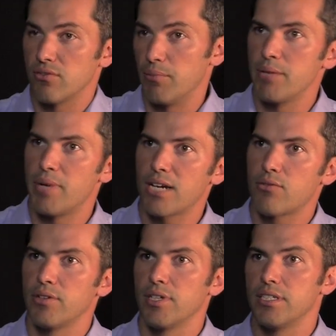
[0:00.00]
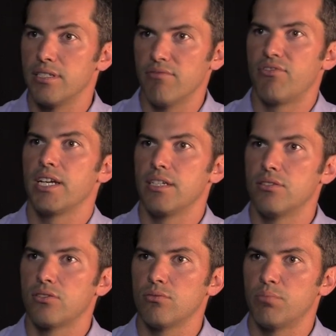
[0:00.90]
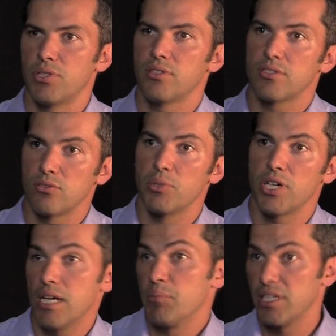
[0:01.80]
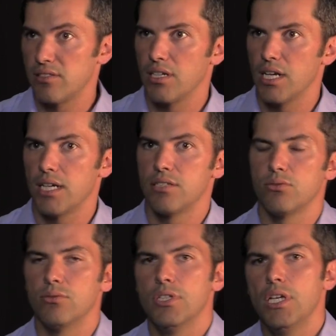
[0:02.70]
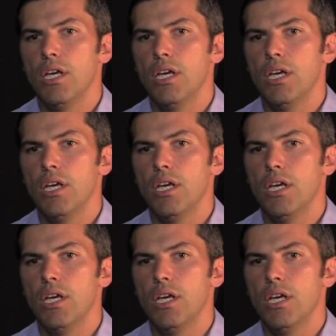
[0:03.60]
of my background, I didn't find it super, super hard, but I still had to